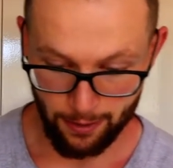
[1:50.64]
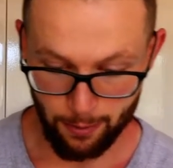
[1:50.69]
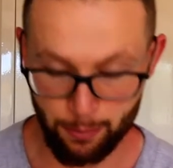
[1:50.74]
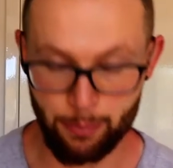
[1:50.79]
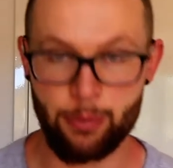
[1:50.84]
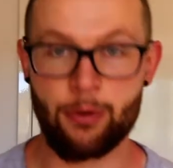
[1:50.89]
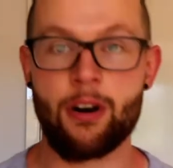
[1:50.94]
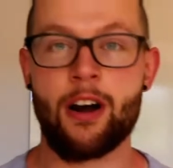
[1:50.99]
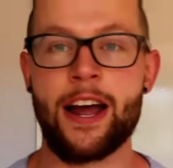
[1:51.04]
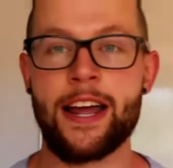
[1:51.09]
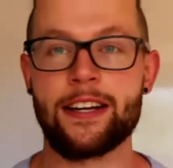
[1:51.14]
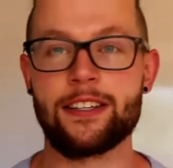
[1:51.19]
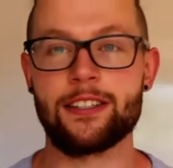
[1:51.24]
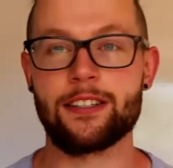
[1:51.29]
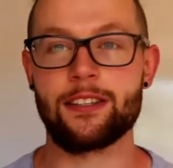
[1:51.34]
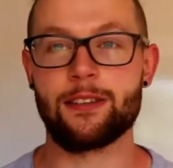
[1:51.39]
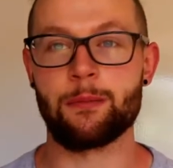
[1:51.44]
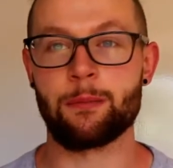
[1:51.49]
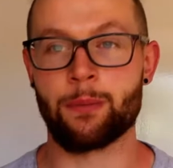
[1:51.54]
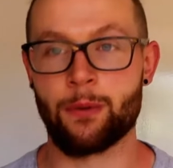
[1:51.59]

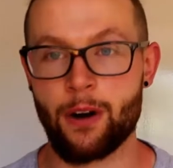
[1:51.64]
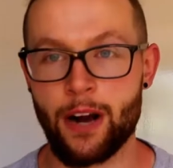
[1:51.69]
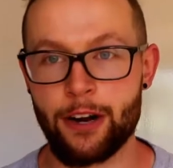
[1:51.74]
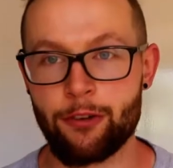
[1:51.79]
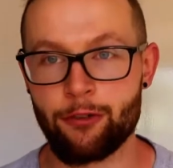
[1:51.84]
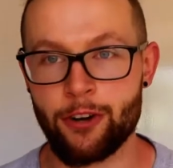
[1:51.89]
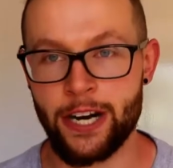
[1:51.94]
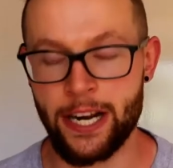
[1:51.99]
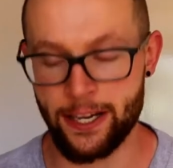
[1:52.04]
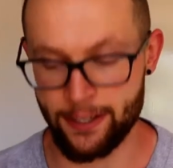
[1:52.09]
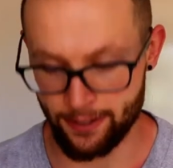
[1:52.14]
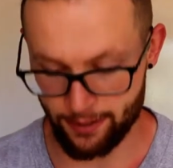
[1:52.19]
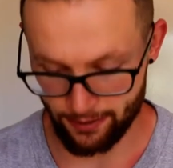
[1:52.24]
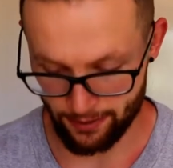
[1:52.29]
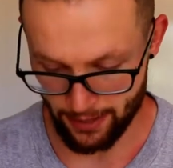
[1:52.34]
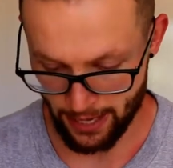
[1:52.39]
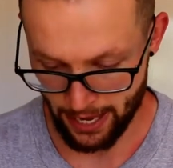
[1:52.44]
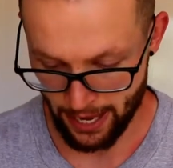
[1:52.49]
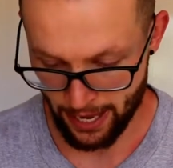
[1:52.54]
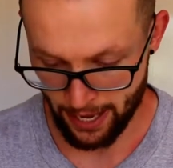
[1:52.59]
bright, bright red.
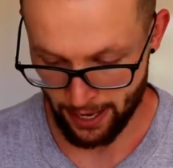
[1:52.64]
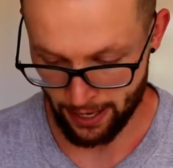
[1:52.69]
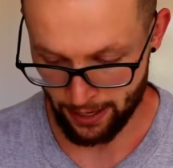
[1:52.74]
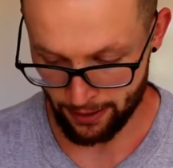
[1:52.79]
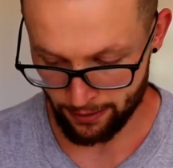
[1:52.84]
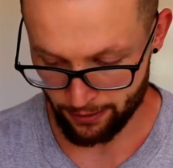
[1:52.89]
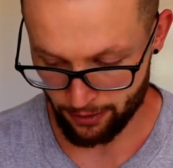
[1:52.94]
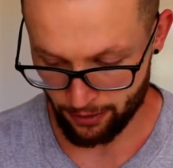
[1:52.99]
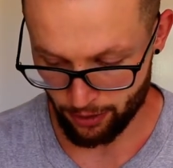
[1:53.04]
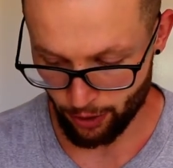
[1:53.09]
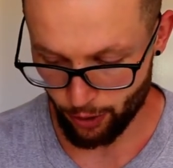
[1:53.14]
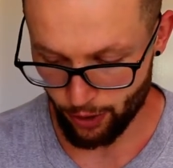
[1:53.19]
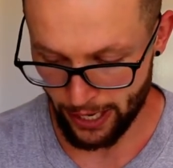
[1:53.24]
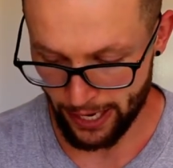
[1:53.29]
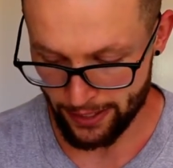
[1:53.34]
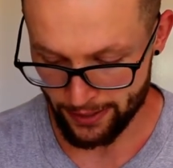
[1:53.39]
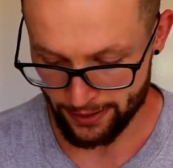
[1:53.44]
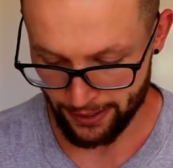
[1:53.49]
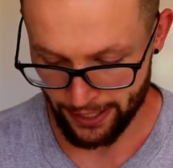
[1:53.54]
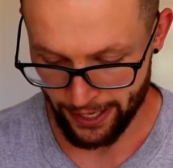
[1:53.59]
And two
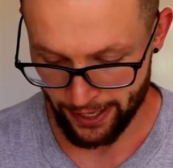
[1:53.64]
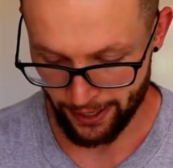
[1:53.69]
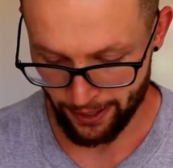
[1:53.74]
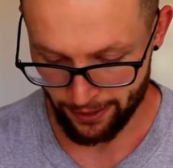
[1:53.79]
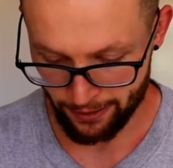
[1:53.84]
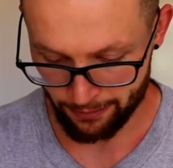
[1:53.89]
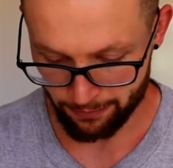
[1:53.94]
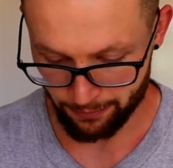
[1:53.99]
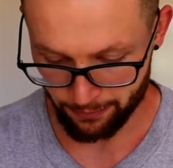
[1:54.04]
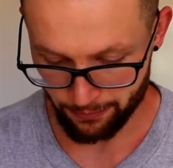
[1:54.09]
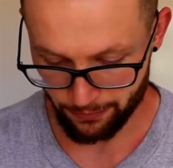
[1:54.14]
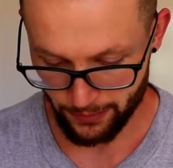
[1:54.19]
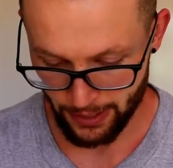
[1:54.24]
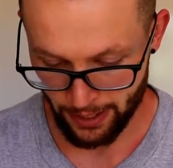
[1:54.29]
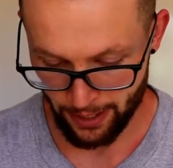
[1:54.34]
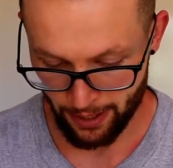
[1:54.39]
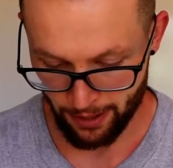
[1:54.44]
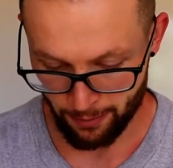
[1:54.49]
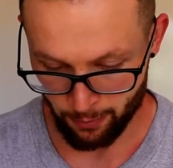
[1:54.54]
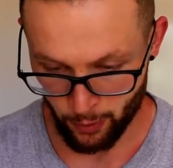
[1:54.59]
days later,
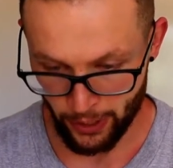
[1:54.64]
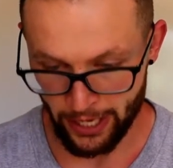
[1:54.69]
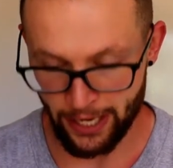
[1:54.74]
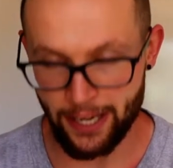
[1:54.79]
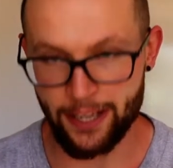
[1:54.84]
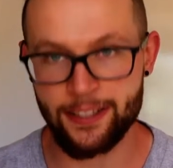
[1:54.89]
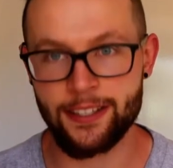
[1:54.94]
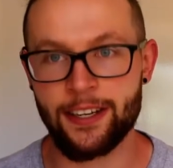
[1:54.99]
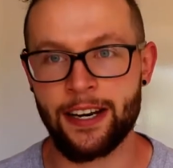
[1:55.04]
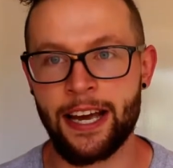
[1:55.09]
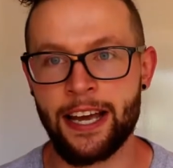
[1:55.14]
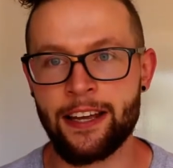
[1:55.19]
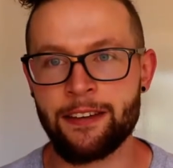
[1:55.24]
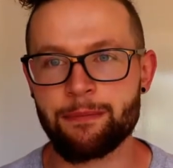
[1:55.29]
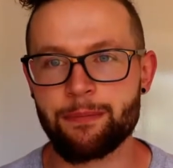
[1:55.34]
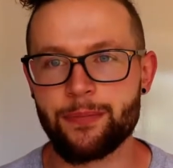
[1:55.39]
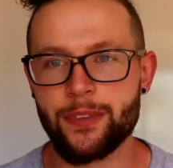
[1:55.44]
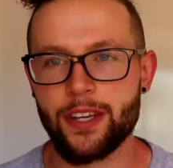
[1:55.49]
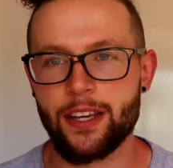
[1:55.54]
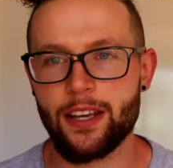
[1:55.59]
um, we're here today,
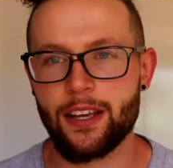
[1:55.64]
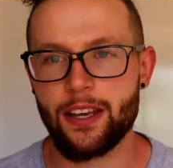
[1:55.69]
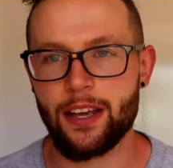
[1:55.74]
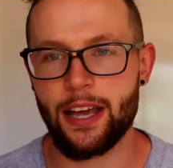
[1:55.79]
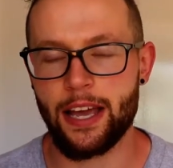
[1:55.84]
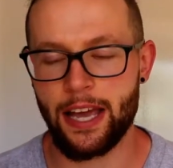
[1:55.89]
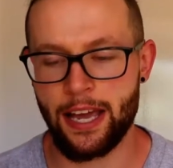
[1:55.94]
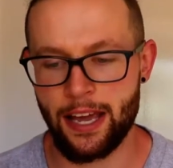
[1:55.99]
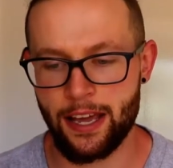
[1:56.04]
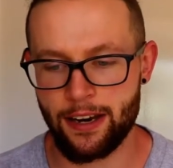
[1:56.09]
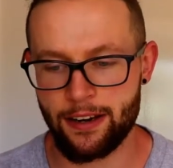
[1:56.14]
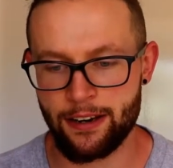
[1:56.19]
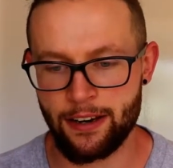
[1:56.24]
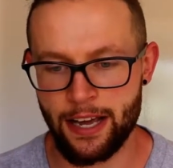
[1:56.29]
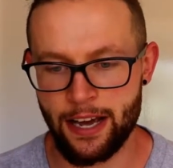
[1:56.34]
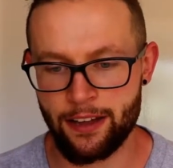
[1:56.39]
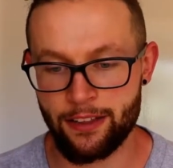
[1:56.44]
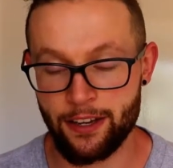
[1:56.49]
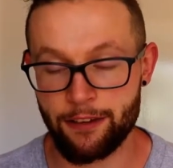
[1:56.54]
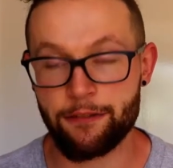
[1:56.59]
and
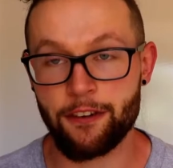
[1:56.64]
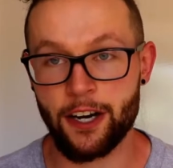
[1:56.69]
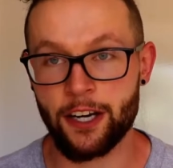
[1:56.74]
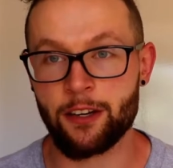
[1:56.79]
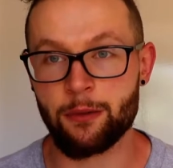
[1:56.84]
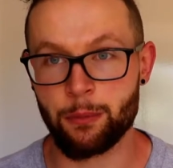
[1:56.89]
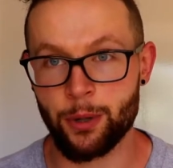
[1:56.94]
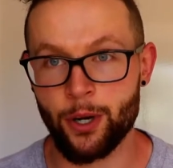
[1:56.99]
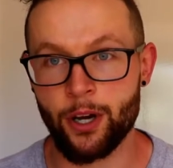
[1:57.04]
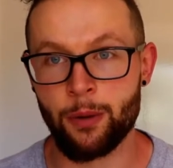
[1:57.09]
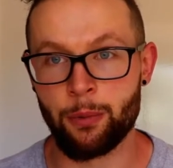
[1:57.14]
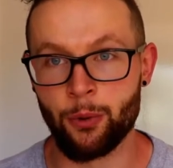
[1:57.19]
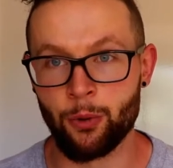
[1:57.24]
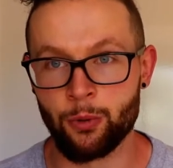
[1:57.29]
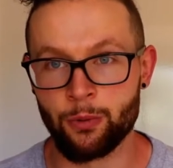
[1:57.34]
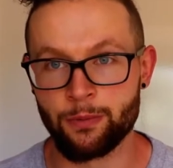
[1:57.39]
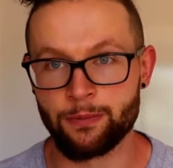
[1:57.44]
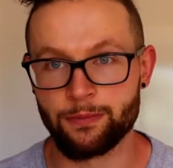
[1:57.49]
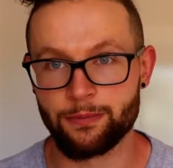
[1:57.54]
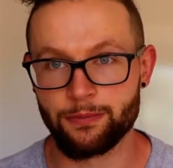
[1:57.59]
now they're fucking
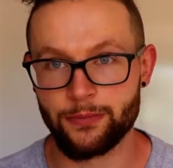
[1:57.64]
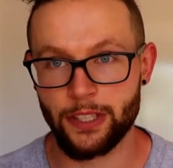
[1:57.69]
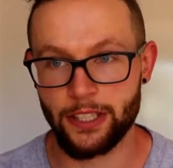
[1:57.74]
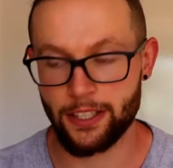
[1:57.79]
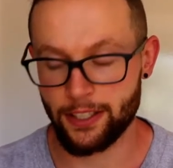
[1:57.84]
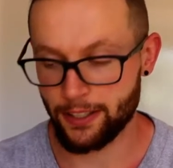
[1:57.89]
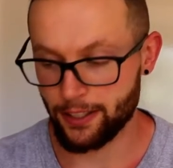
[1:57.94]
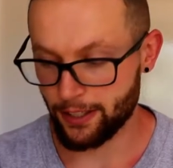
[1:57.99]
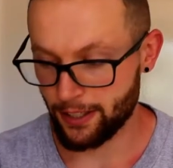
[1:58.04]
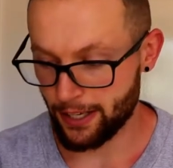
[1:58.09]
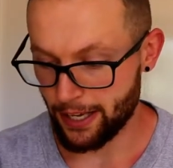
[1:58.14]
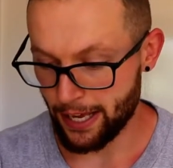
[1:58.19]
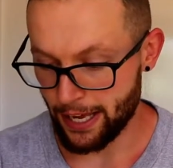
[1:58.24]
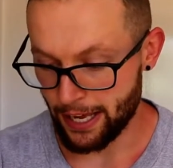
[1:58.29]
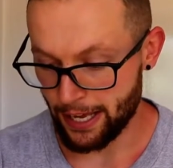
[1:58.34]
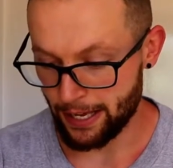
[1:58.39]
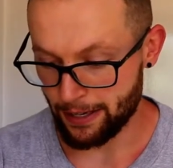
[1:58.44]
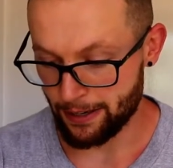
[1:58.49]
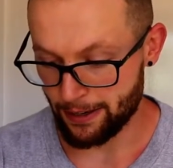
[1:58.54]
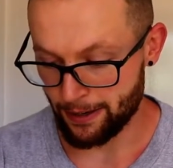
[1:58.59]
purple.
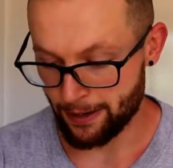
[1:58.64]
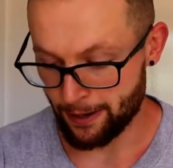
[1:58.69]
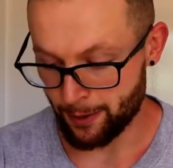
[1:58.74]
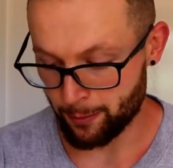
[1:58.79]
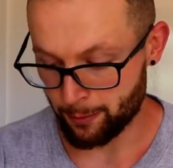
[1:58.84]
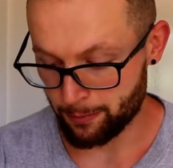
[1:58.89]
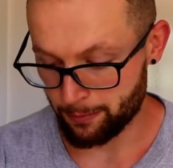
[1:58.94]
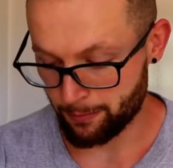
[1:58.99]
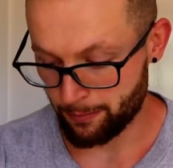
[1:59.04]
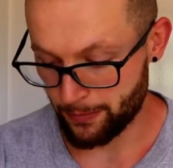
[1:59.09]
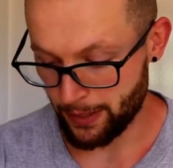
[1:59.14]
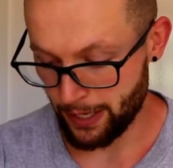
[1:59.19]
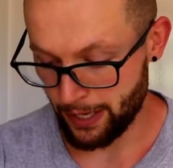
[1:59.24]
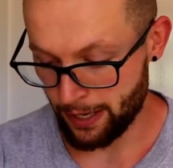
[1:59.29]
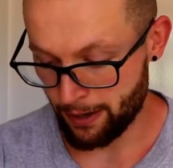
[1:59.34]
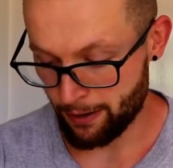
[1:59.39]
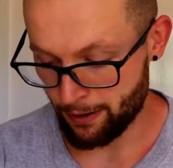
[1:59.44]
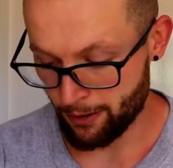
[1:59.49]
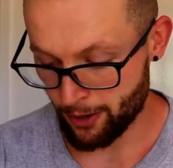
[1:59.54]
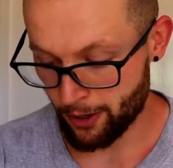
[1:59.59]
And, um,
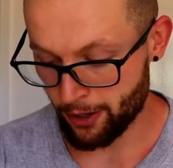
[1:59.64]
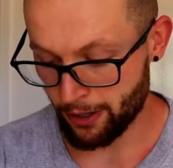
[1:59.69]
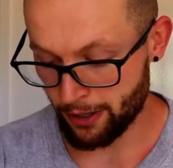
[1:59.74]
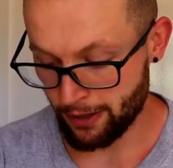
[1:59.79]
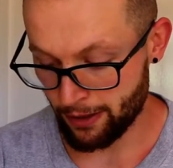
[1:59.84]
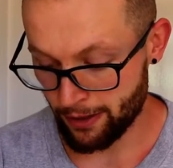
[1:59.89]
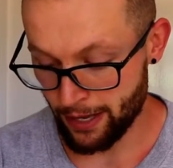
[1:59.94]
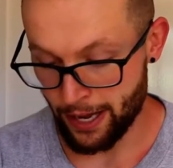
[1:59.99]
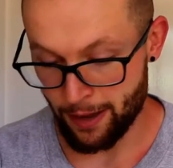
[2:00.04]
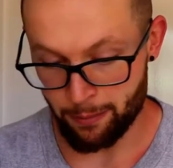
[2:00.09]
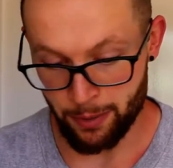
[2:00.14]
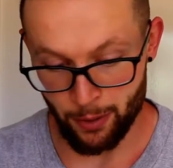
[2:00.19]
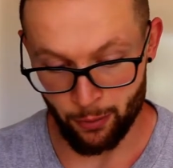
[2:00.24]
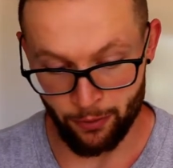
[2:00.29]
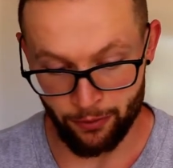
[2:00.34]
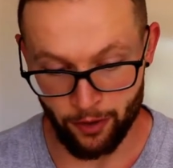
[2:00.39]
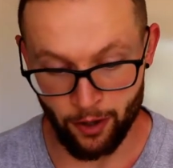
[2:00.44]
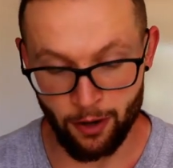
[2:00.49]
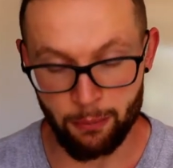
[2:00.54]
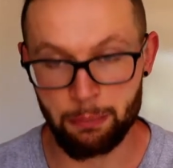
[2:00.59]
and not only that, but
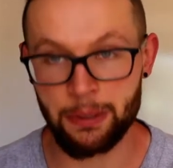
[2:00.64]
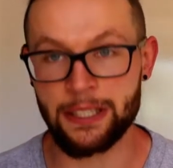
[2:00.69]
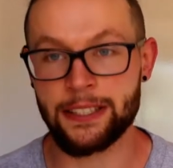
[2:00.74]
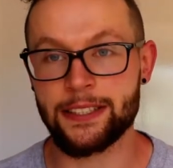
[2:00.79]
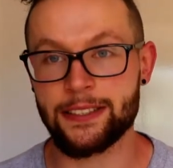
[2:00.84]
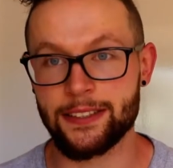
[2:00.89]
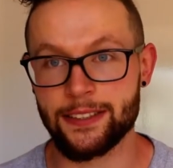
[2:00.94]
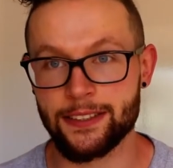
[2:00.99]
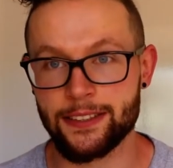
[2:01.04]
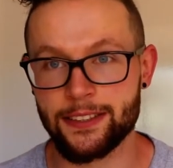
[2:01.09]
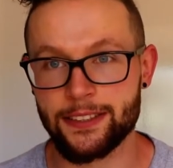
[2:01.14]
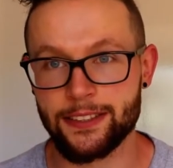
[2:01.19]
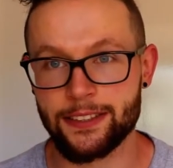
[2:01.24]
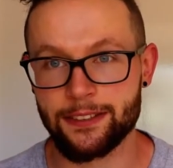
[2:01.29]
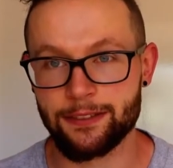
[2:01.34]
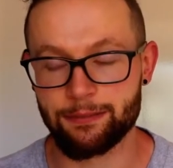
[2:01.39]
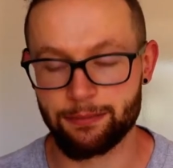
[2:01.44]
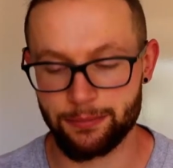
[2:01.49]
we've got blisters.